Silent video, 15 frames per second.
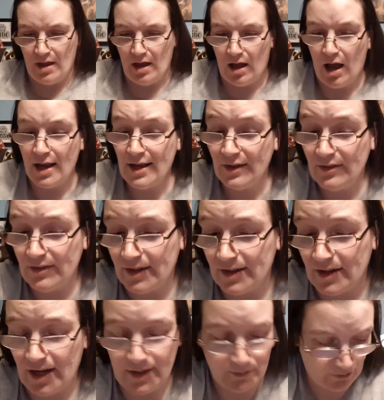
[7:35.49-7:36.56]
Like I said,
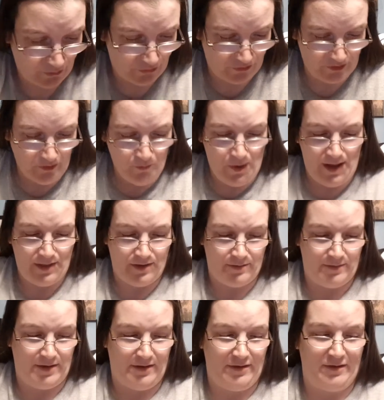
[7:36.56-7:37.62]
I will still wear them and